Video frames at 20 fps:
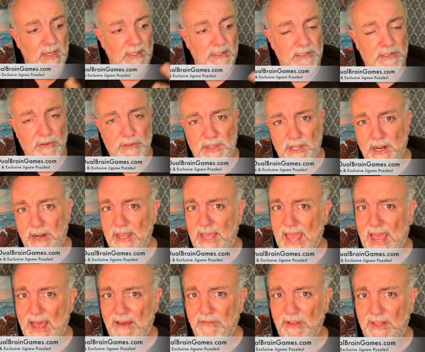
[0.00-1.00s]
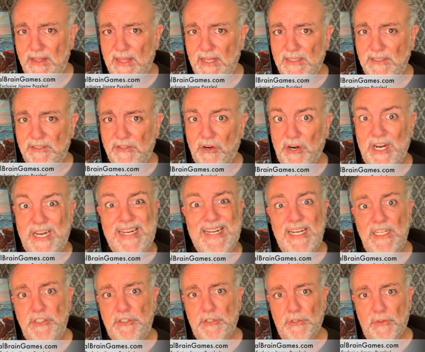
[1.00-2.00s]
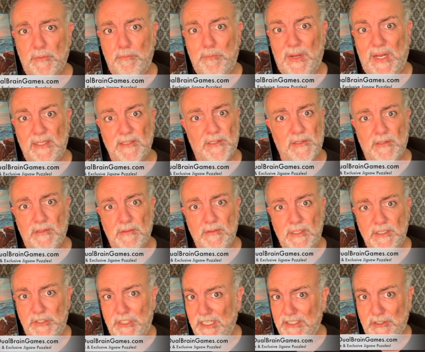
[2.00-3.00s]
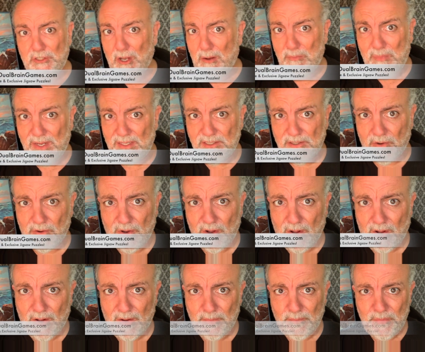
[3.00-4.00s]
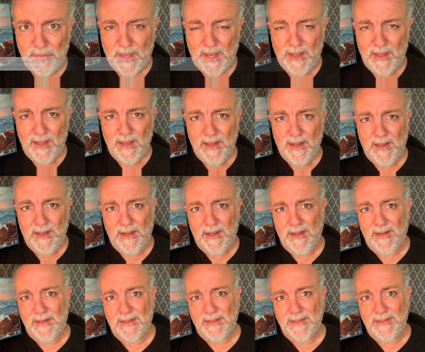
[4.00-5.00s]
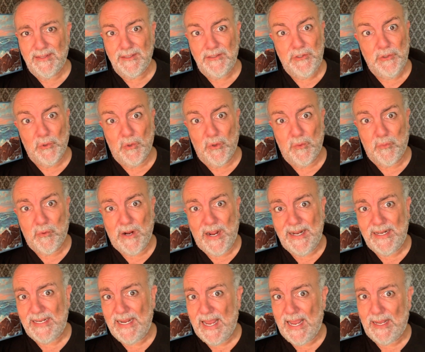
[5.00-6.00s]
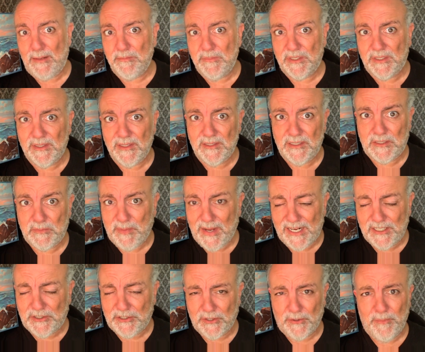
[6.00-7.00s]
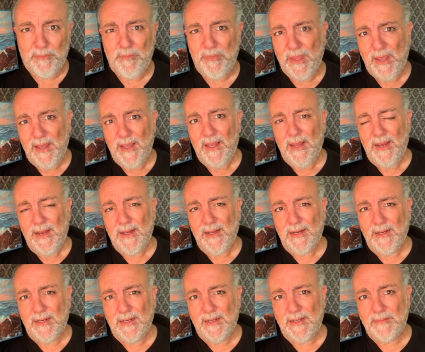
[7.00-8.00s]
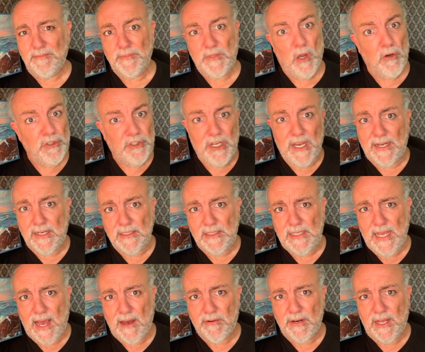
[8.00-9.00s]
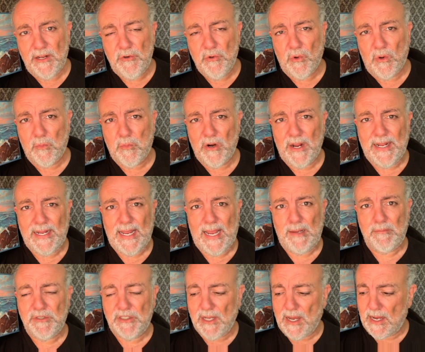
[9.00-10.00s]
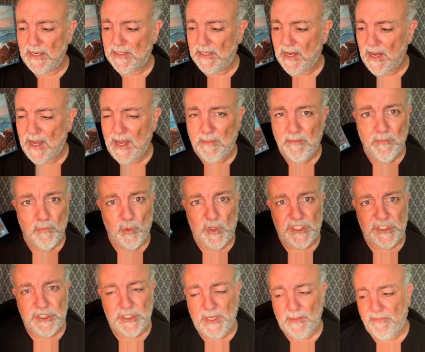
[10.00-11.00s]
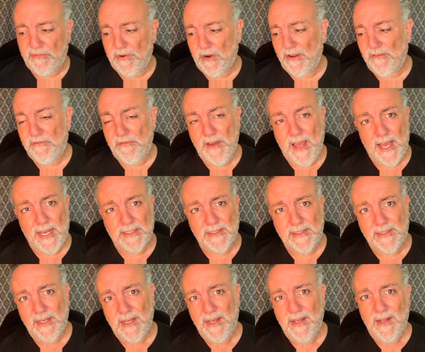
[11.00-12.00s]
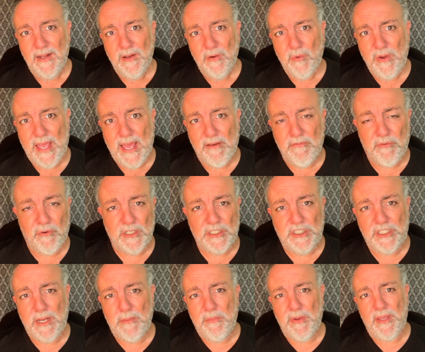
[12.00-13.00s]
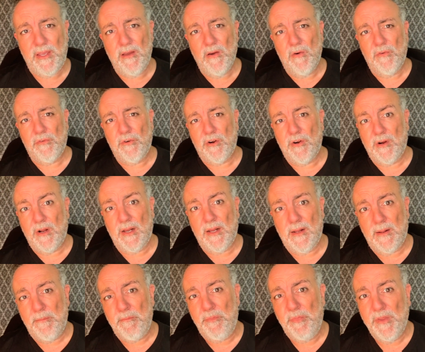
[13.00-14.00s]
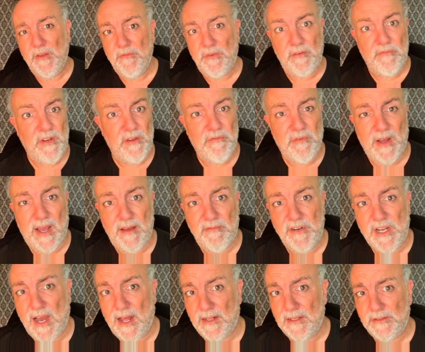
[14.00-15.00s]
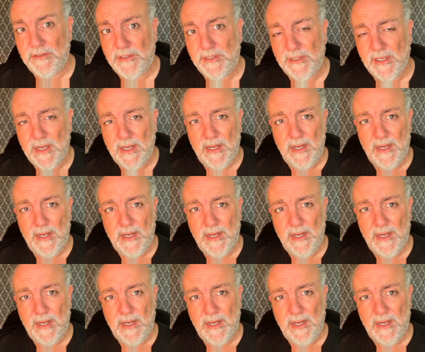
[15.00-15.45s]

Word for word: So there you have it. That's our initial puzzle jigsaw puzzle haul, uh, the Dual Brain Games special. Um, go check us out at dualbraingames.com. We ship very fast. We have free shipping over um, fifty-five dollars.